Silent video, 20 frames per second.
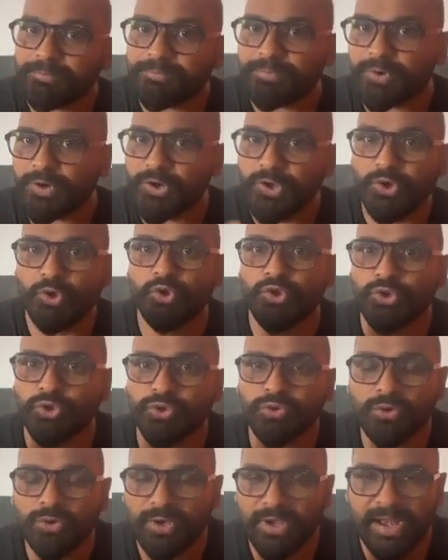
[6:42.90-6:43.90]
due
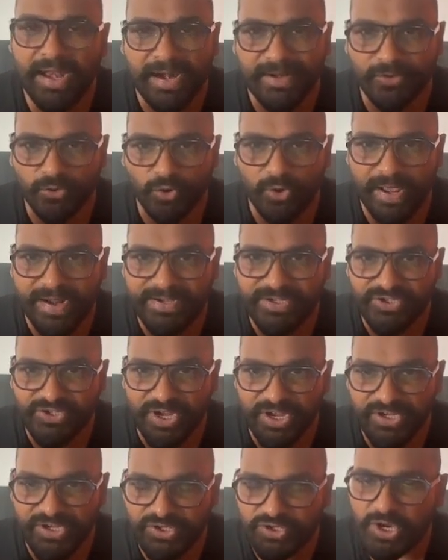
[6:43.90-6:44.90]
to electrolyte
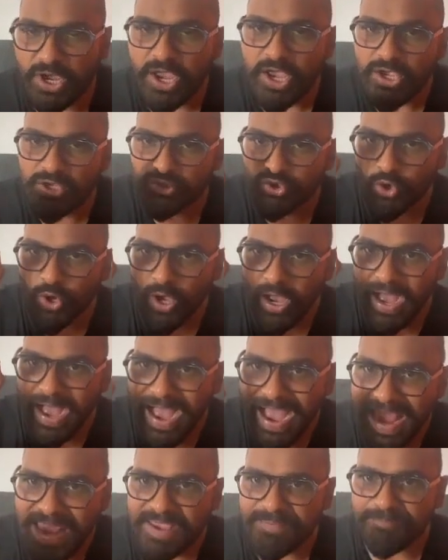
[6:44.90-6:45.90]
change. So
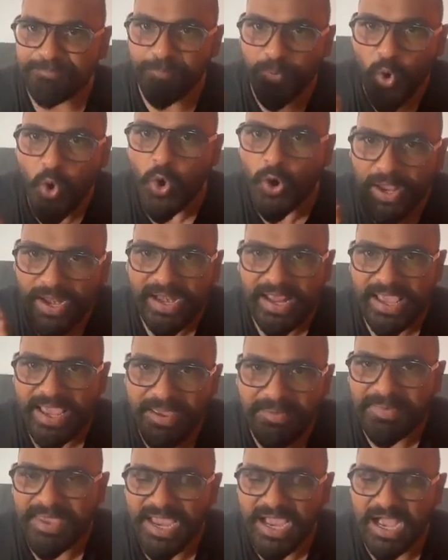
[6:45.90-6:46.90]

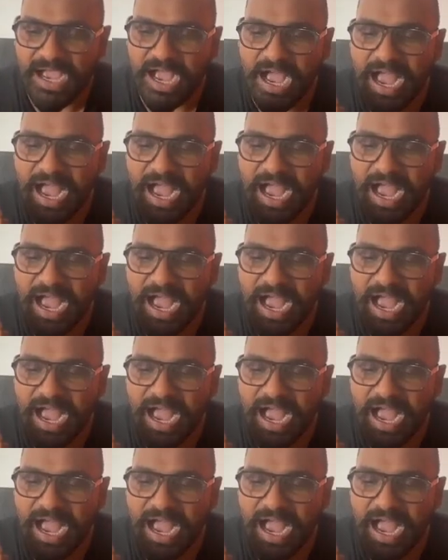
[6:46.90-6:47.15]
hypokalemia